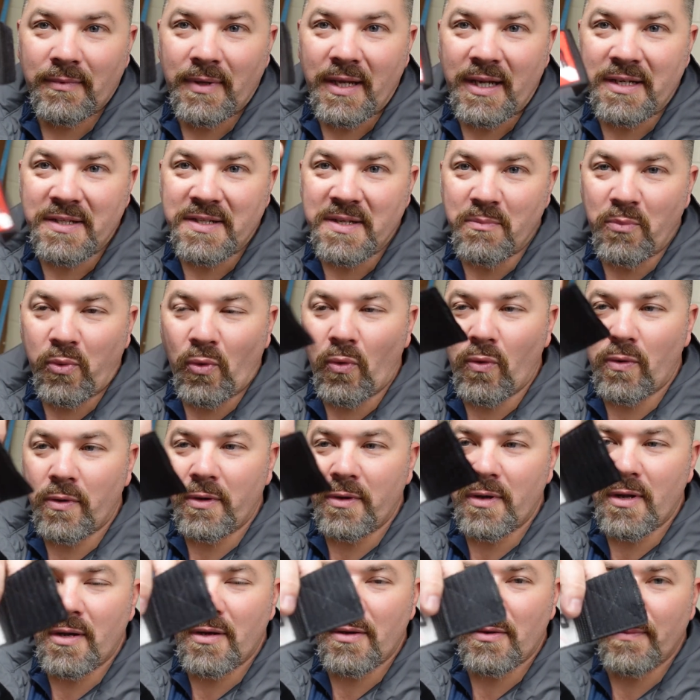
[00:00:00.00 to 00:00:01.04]
and it's
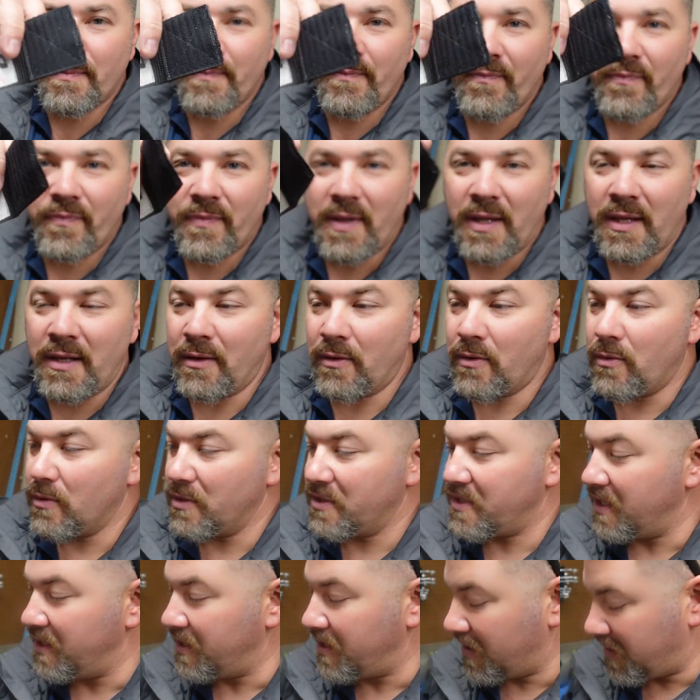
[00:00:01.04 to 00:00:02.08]
embroidered on, and of
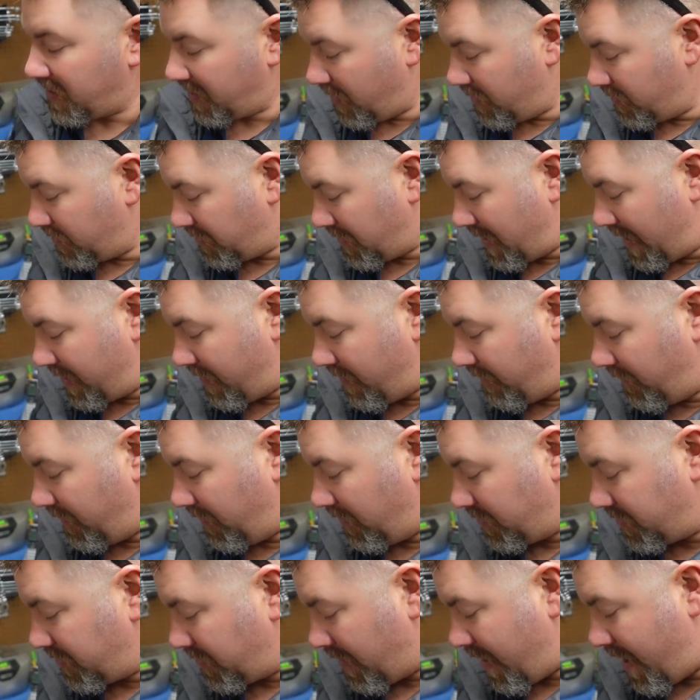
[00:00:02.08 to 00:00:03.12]
course it just goes right over
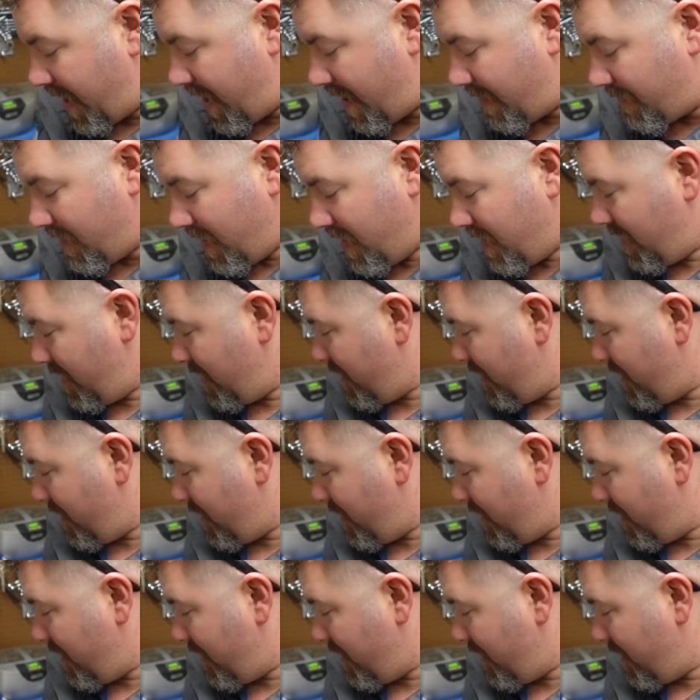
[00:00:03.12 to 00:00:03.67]
your strap.